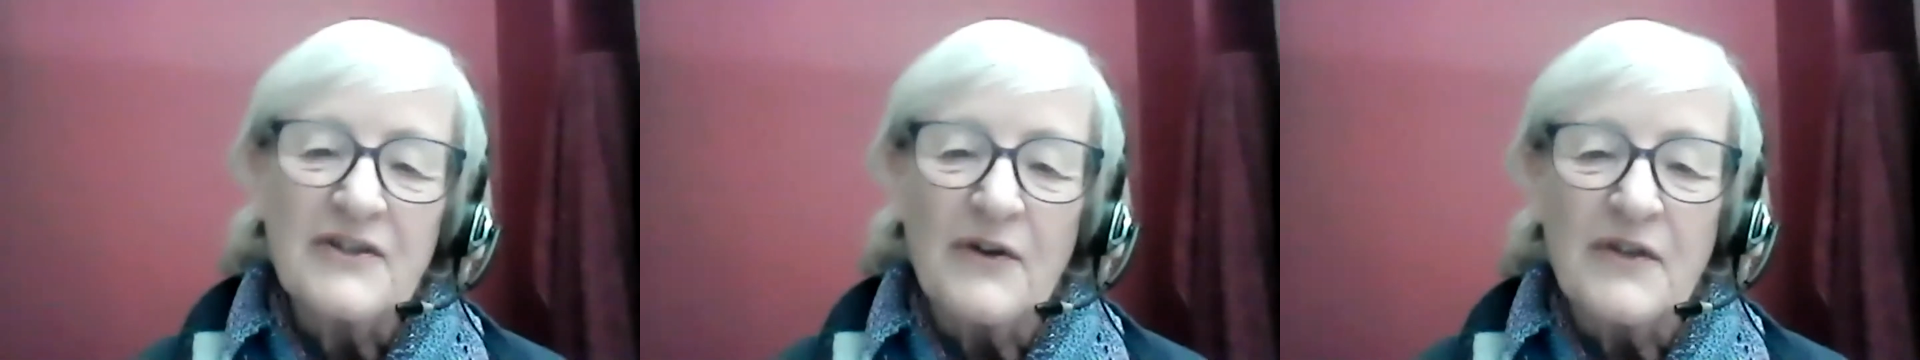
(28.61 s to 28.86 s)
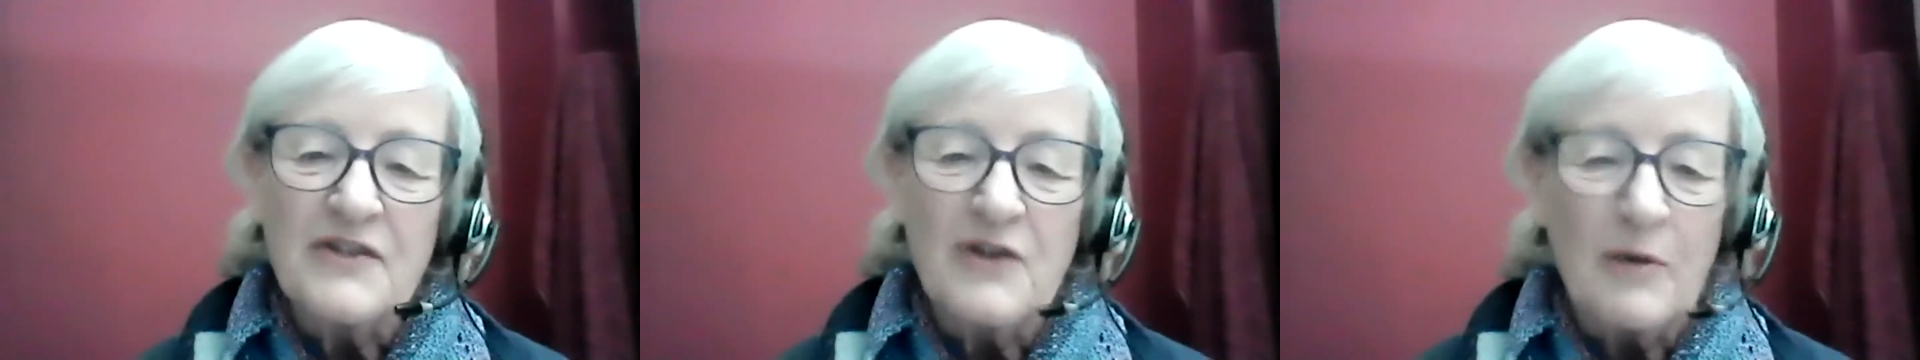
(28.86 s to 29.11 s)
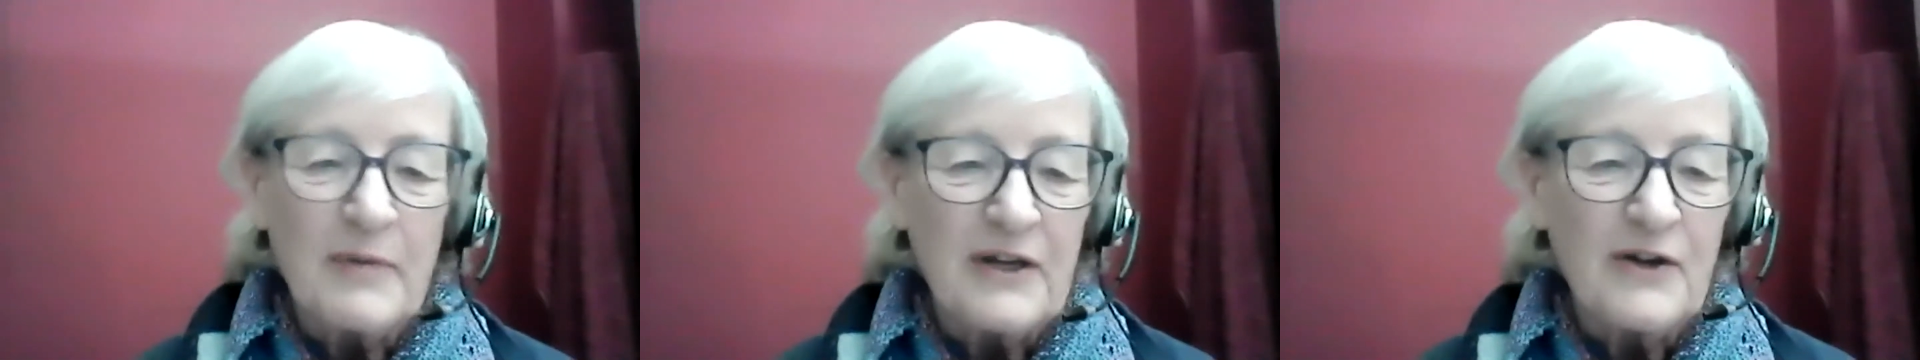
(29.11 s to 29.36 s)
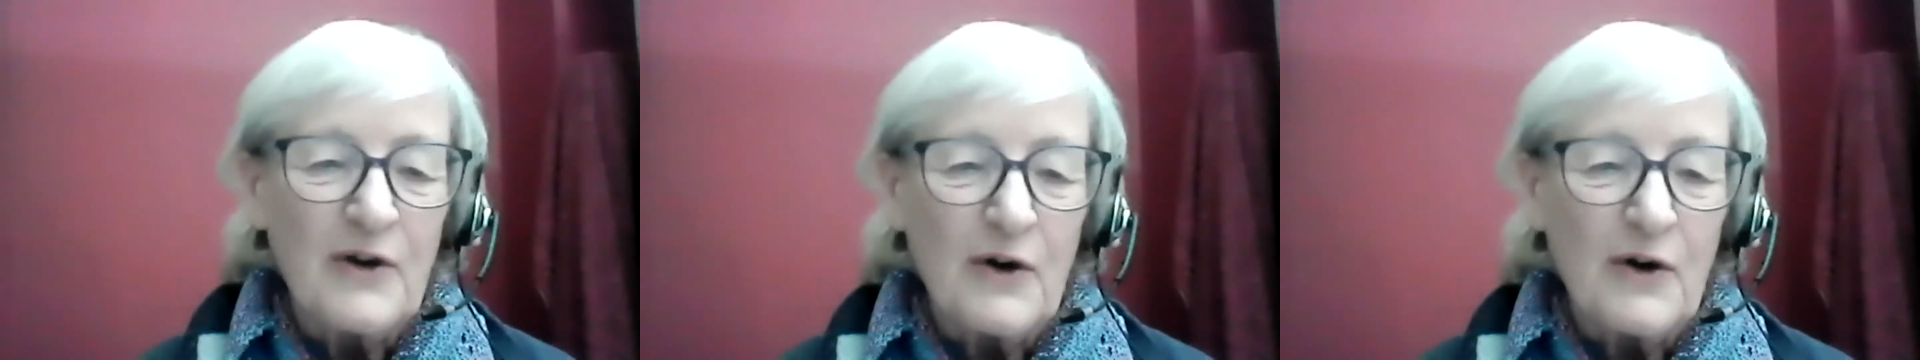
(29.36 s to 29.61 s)
on the topic
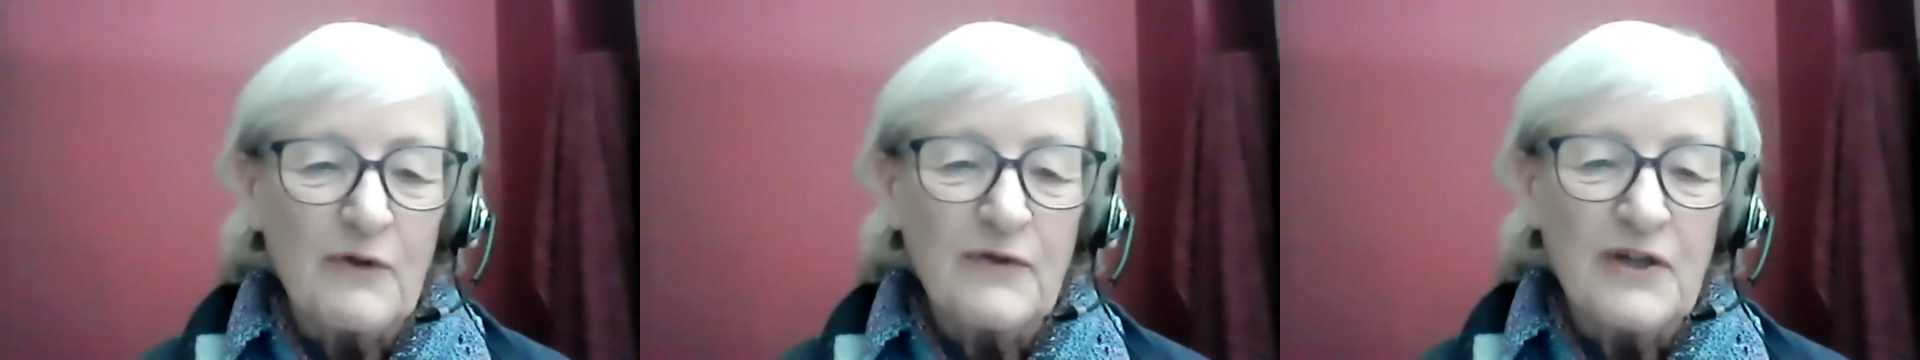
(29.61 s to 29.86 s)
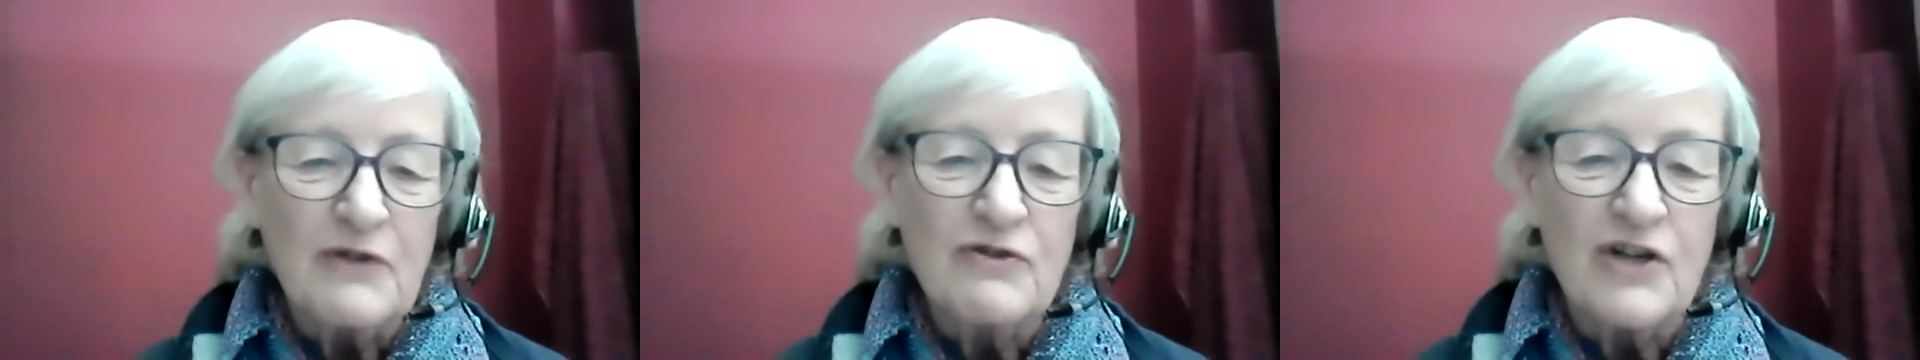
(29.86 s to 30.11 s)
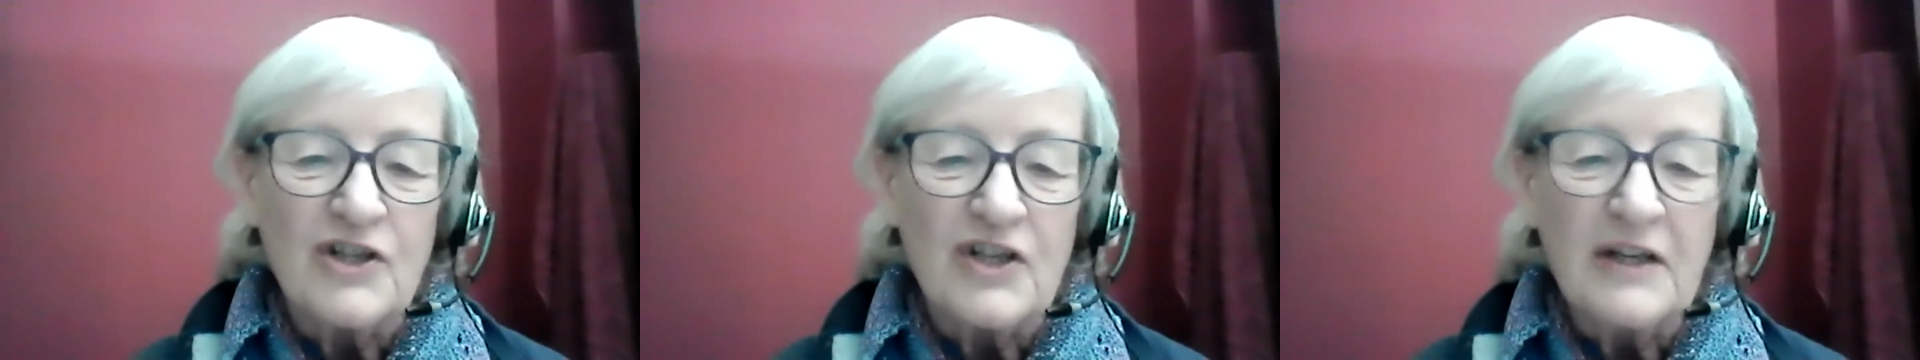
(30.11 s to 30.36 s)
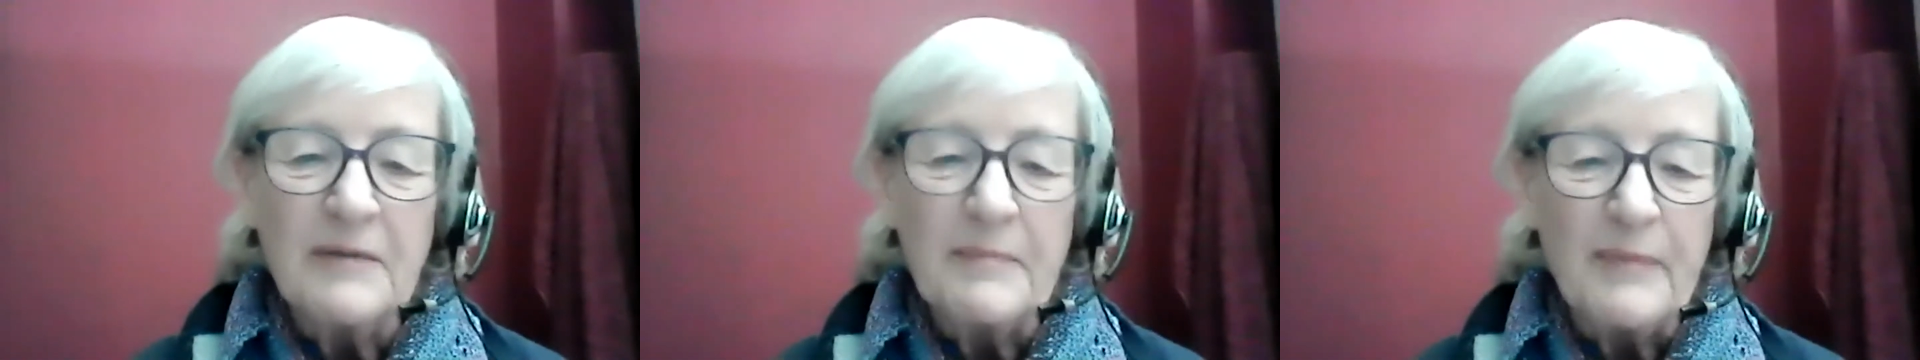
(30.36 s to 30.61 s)
of
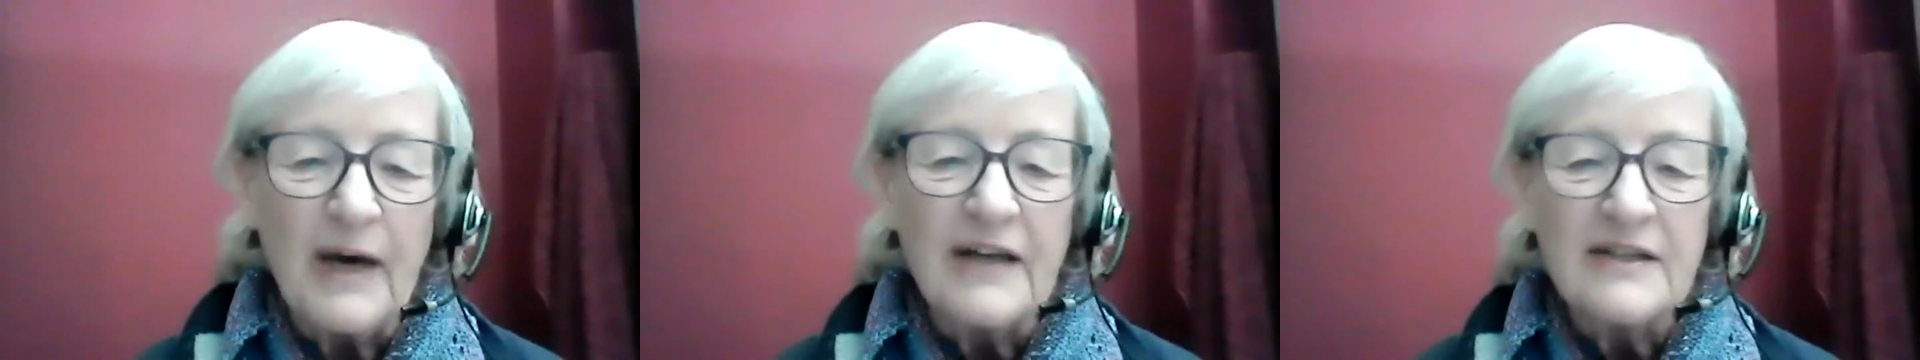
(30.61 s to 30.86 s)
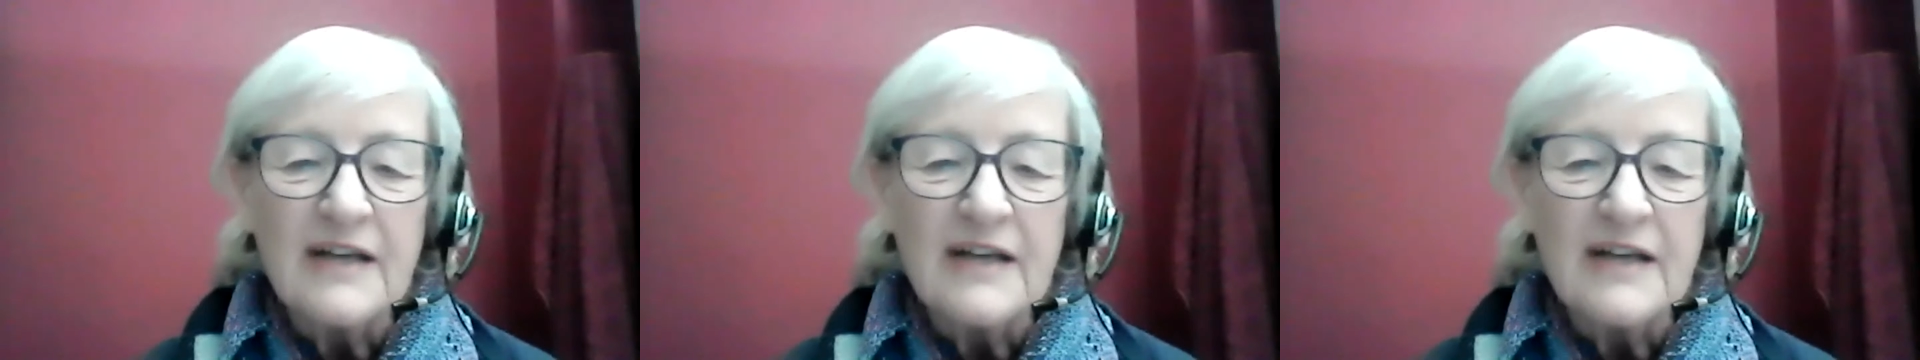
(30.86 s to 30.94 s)
nutrition. But